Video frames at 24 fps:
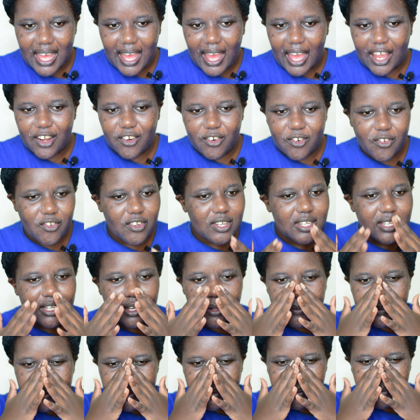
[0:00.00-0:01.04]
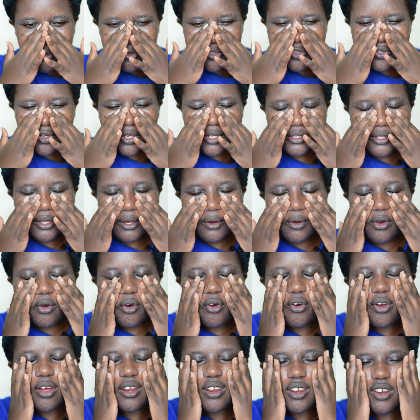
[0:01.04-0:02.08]
I don't know, it helps the moisturizer go
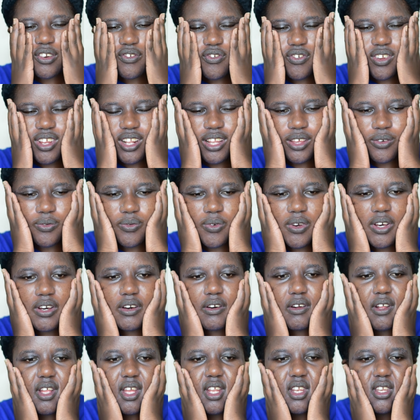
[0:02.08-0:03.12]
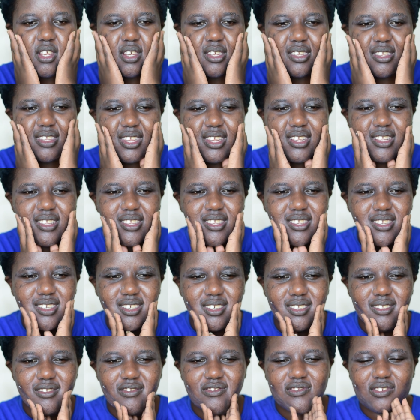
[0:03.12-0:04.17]
on really well and your skin
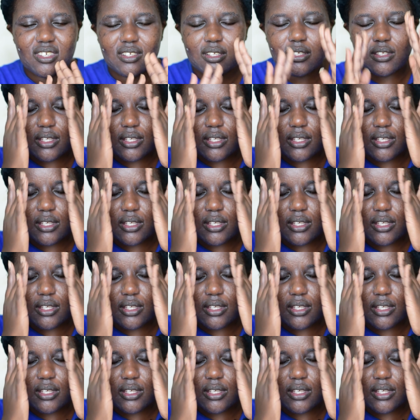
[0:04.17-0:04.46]
still feels